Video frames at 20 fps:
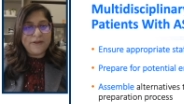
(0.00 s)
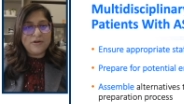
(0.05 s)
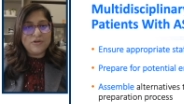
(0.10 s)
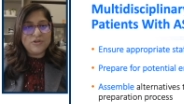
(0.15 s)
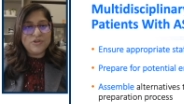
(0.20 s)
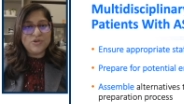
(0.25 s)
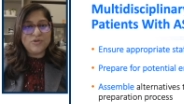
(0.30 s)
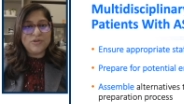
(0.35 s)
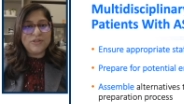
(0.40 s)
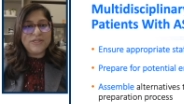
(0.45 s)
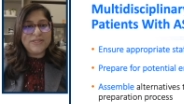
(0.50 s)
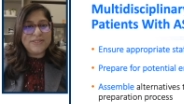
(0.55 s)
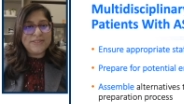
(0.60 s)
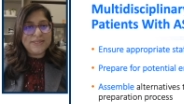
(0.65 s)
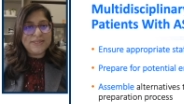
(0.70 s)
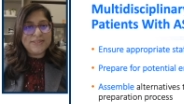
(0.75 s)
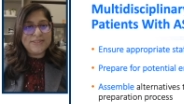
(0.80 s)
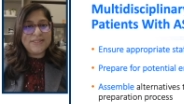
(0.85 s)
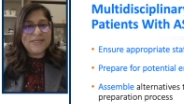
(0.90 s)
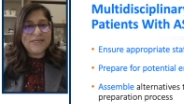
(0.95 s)
So, this
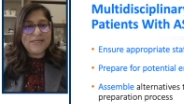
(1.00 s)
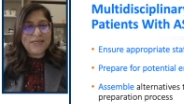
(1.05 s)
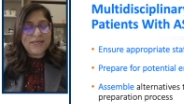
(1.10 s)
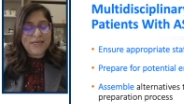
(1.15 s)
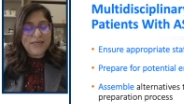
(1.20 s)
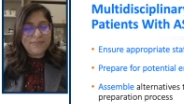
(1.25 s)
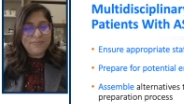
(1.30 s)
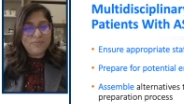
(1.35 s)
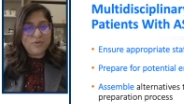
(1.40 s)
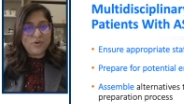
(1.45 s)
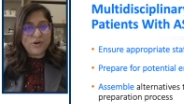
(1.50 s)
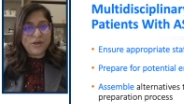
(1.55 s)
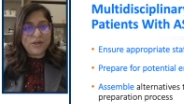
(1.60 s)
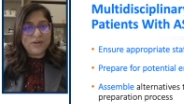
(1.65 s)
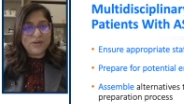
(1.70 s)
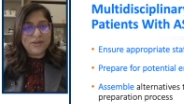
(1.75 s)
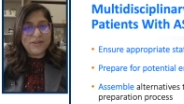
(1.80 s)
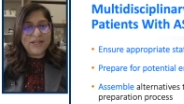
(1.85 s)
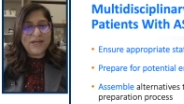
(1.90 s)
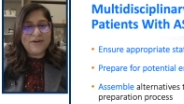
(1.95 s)
is the key
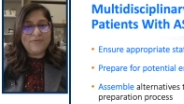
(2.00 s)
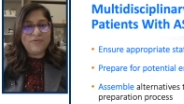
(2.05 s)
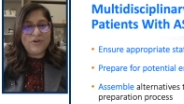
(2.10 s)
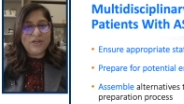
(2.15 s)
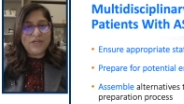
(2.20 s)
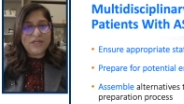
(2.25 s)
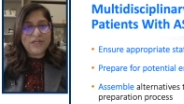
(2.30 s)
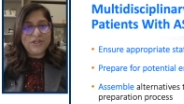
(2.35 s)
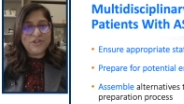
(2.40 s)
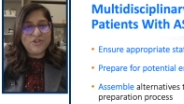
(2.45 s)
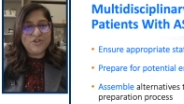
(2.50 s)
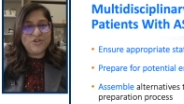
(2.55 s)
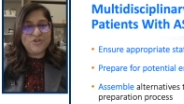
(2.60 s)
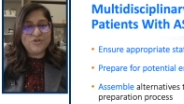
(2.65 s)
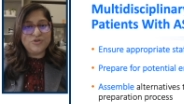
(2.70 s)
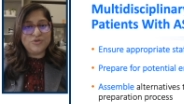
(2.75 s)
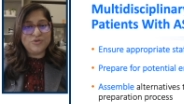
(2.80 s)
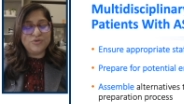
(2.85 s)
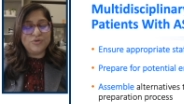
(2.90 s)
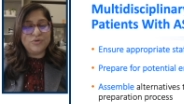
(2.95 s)
point that we need
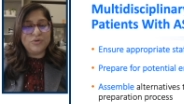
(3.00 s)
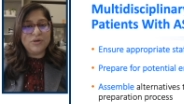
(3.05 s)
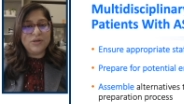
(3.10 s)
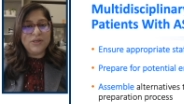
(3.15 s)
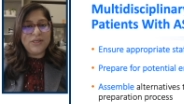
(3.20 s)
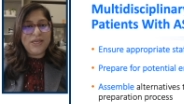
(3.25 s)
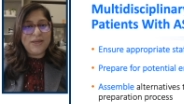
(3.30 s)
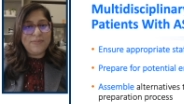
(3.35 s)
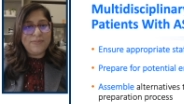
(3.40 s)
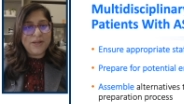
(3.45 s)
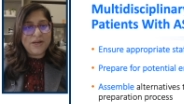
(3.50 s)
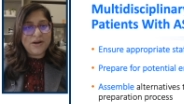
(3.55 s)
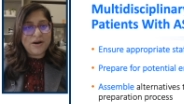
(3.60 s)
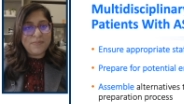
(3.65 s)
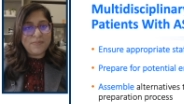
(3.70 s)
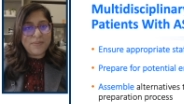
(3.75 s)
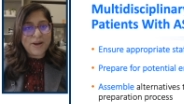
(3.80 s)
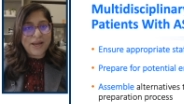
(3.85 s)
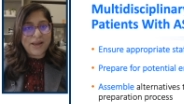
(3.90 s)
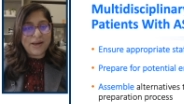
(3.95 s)
to keep in our
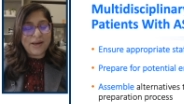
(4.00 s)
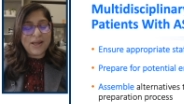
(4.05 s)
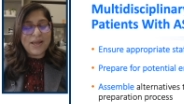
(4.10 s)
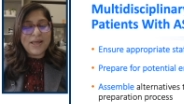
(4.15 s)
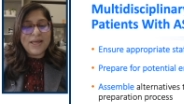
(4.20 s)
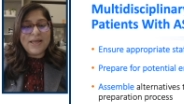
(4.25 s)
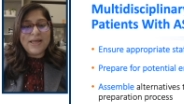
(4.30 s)
mind